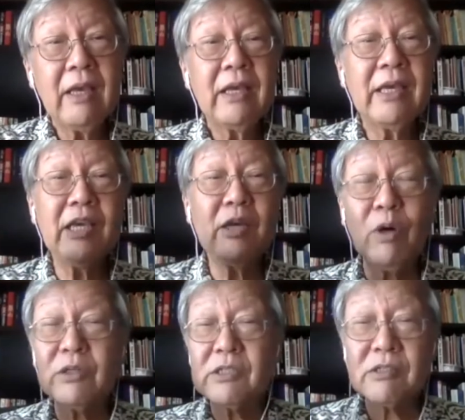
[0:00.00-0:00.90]
He
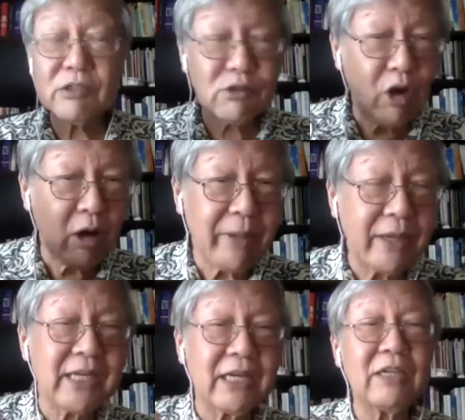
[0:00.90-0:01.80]
was top
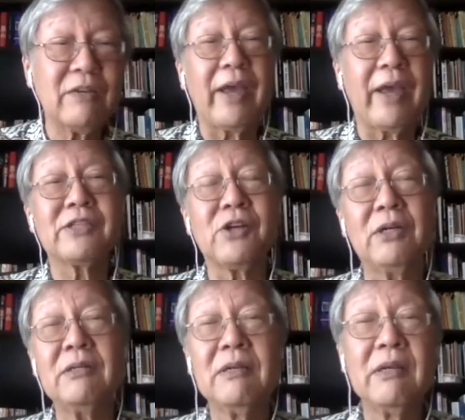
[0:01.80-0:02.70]
executive of
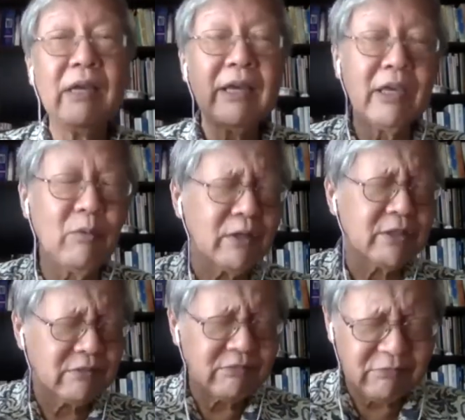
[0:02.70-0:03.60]
Exxon. He
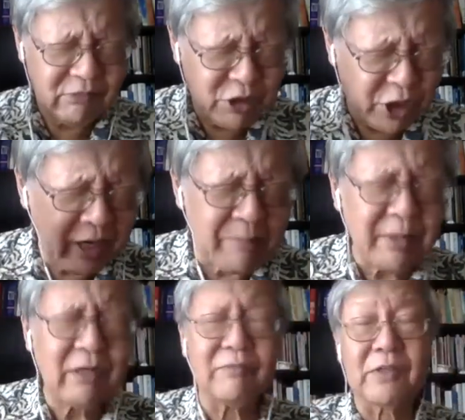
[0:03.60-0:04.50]
was
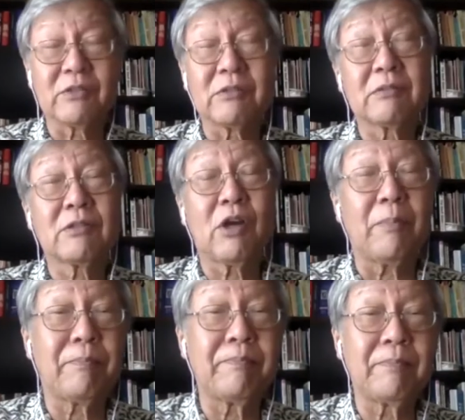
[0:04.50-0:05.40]
chairman of the
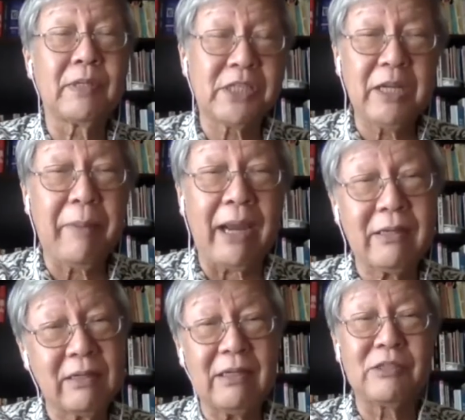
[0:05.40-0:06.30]
top Citibank
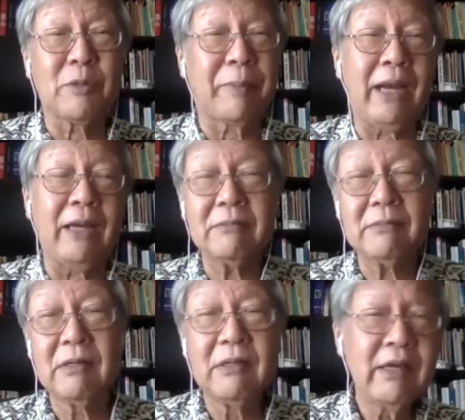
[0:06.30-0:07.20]
in Japan.
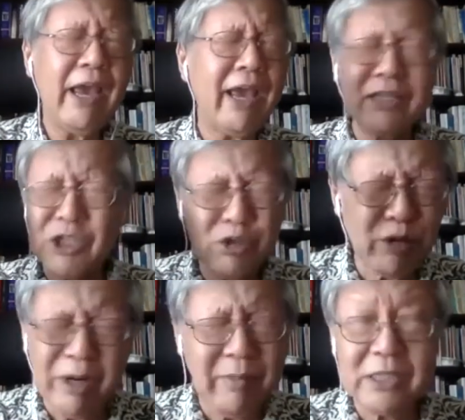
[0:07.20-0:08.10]

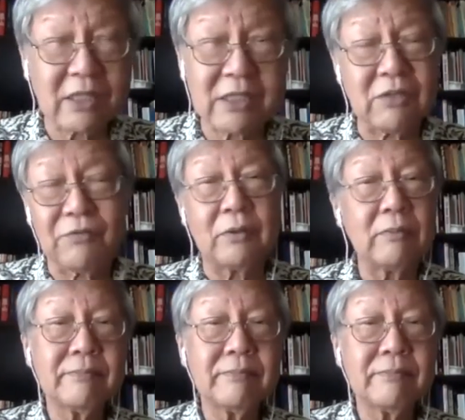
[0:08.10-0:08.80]
Extremely successful.